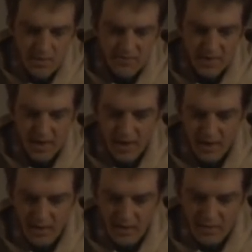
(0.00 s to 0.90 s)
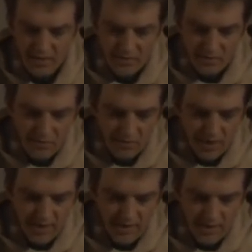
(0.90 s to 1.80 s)
um,
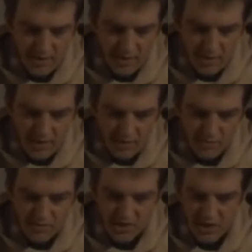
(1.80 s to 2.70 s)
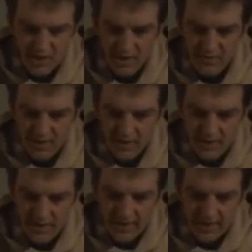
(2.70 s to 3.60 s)
and um, get the
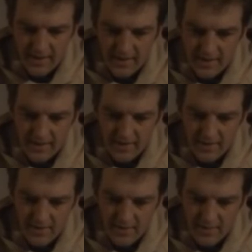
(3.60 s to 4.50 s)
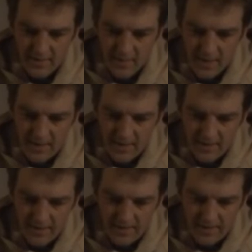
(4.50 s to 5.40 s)
water boiling much
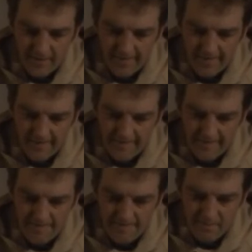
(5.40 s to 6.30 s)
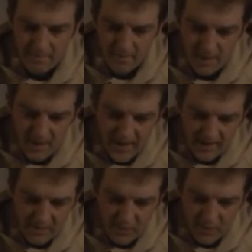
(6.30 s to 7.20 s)
earlier so you
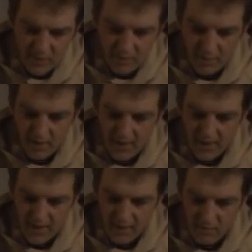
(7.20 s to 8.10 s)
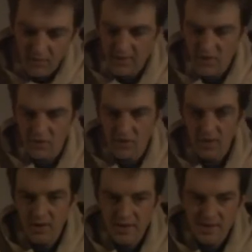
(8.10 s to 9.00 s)
could maybe
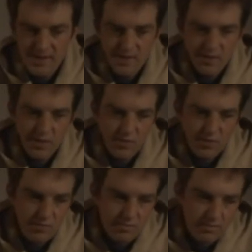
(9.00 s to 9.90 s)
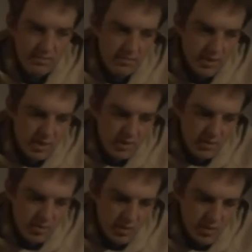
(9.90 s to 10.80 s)
get uh,
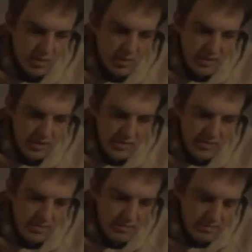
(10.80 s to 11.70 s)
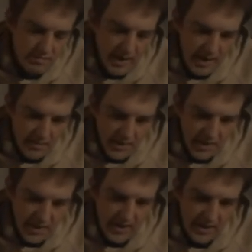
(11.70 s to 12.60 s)
it in a um,